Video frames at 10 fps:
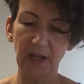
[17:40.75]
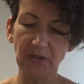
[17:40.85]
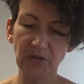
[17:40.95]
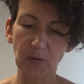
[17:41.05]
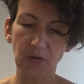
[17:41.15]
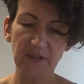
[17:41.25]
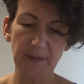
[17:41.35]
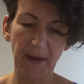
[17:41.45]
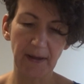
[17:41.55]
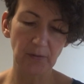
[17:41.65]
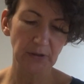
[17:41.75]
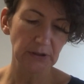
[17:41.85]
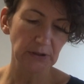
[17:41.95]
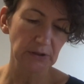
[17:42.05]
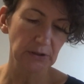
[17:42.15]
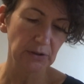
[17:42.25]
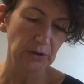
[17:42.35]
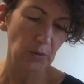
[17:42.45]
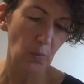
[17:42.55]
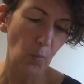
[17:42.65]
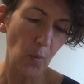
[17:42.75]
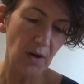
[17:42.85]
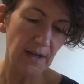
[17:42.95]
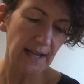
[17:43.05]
it talks about what